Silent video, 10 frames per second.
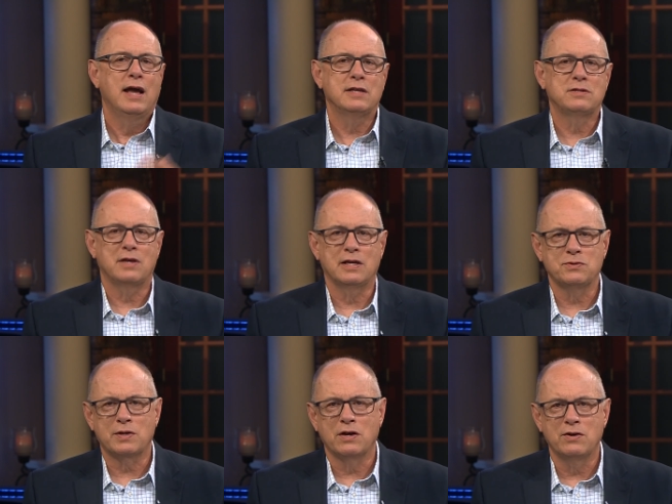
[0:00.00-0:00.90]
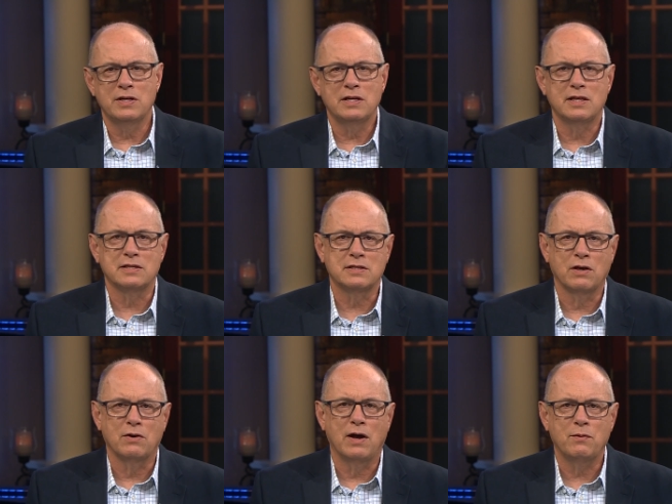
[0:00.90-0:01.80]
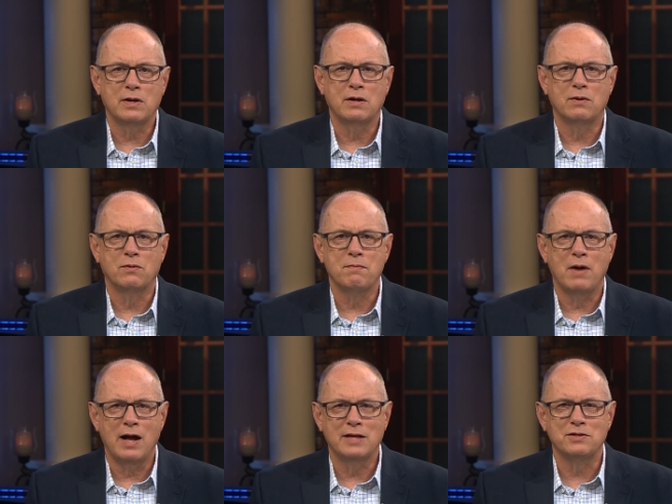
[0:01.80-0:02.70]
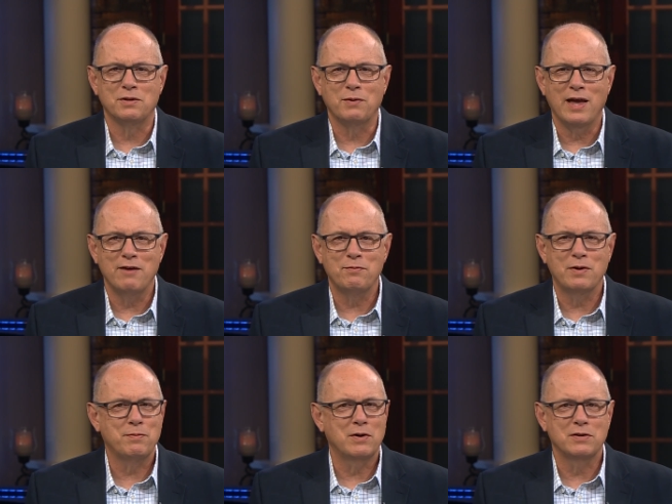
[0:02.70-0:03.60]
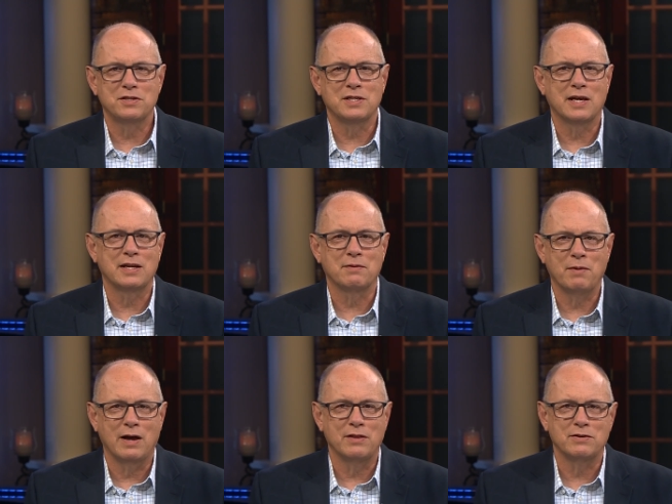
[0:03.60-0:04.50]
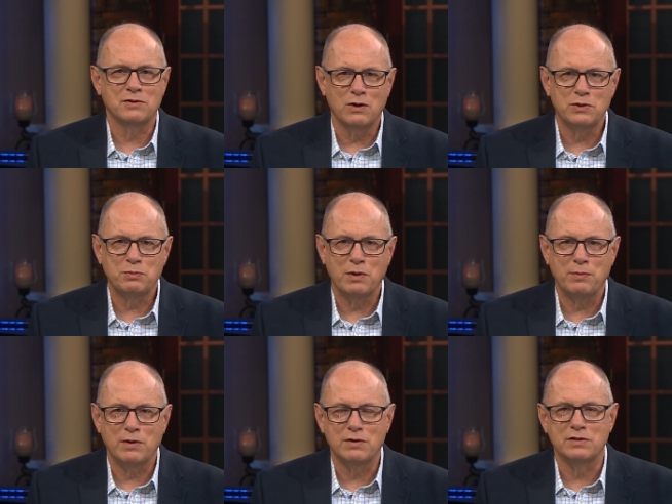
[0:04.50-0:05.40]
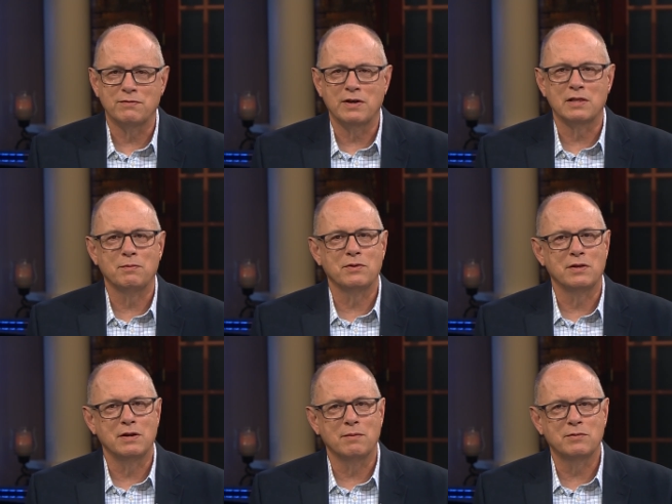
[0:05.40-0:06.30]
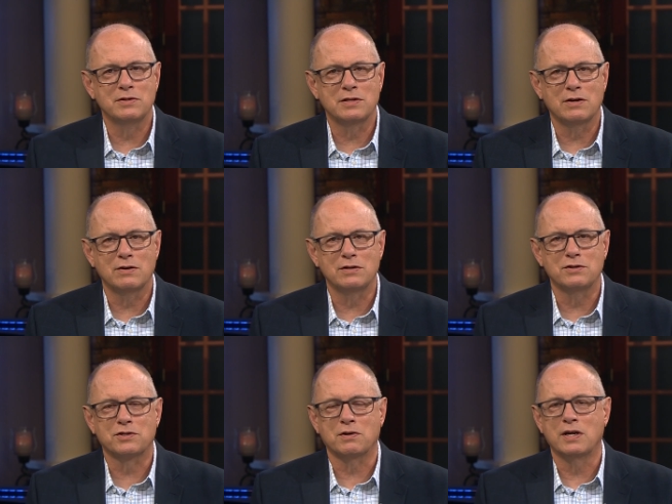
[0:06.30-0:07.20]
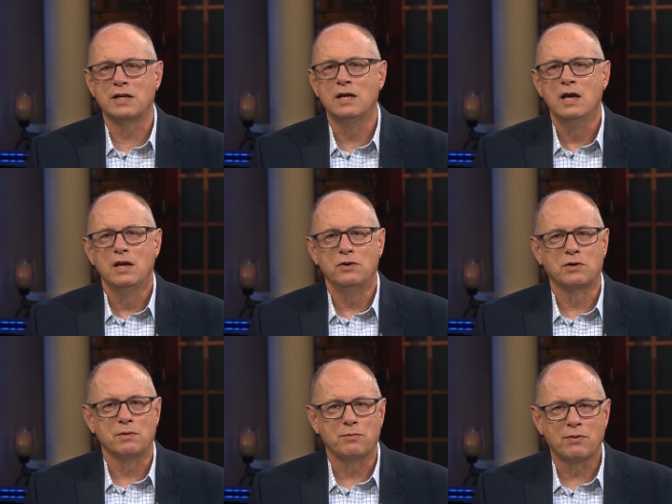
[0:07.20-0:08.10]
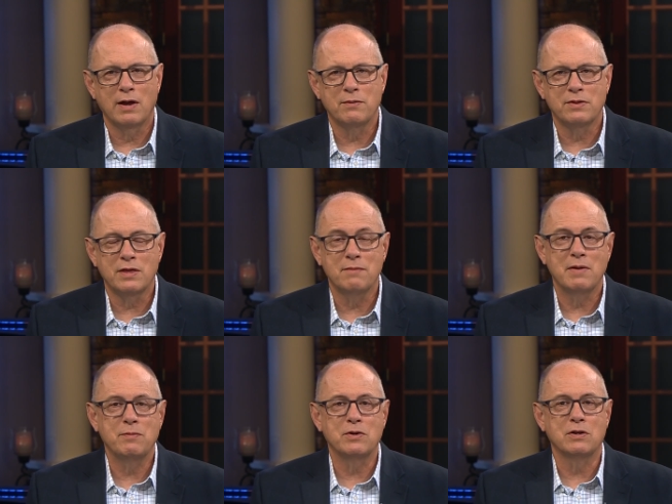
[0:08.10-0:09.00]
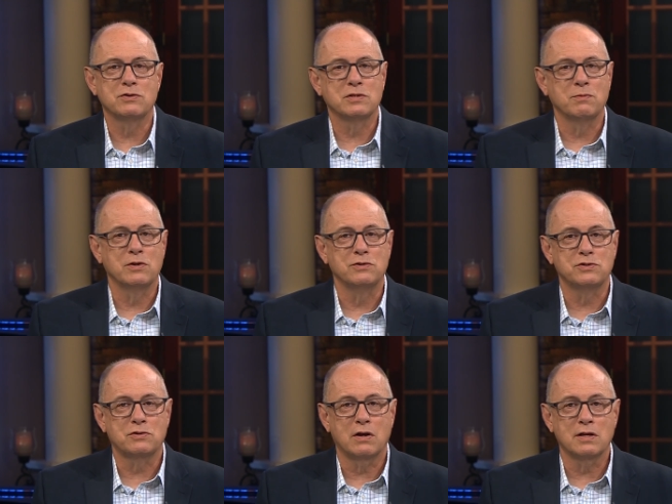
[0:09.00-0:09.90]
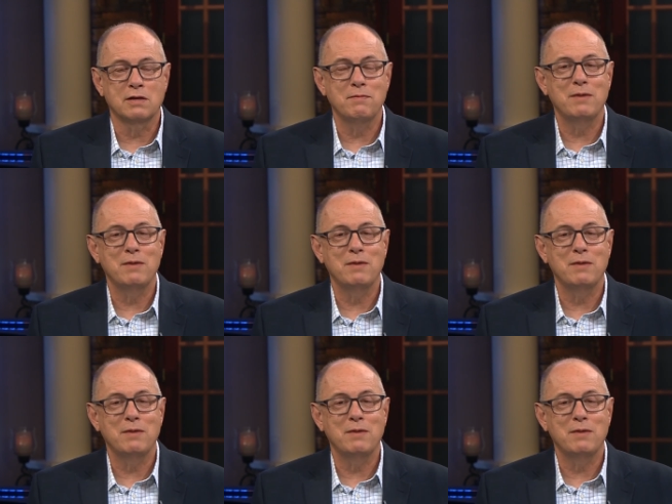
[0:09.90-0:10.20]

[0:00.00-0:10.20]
As, as we go into this, though, I want to remind you that we have prayer partners standing by. There's always prayer partners available. The number's there on your screen. You can pray with them. Maybe you know someone who's struggling.